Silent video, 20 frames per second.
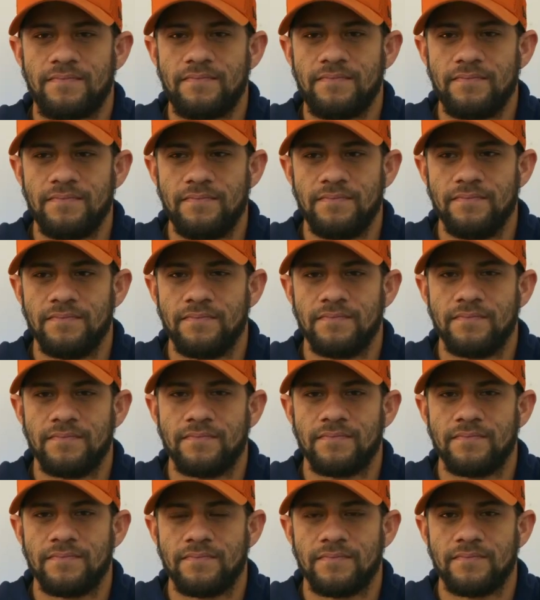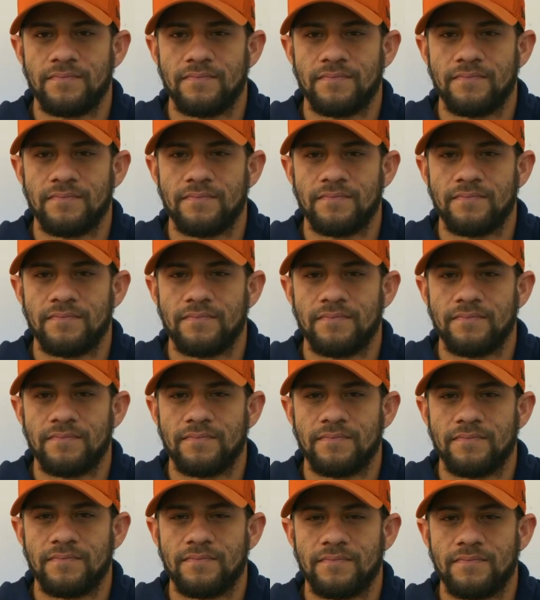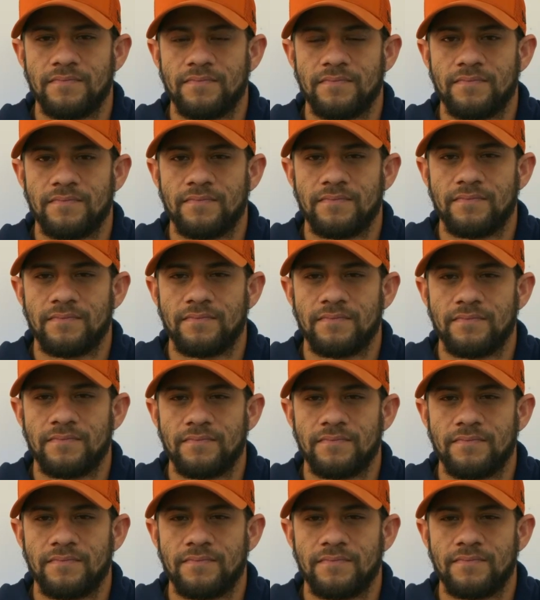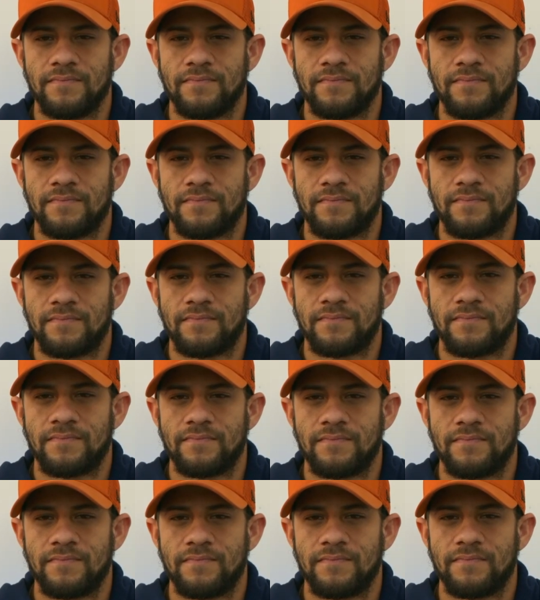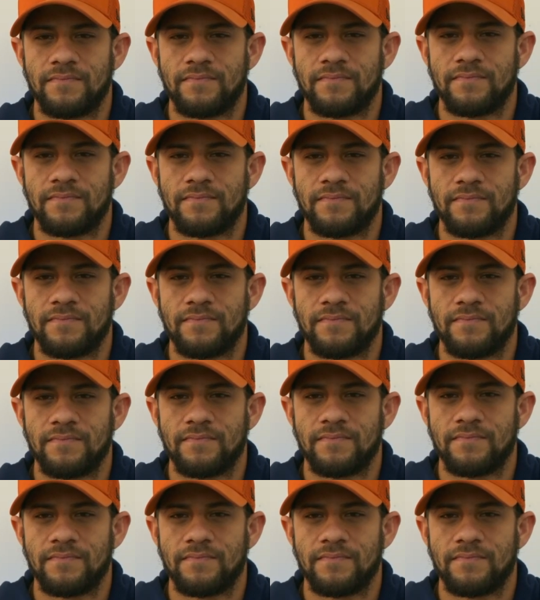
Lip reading: The person shown says nothing.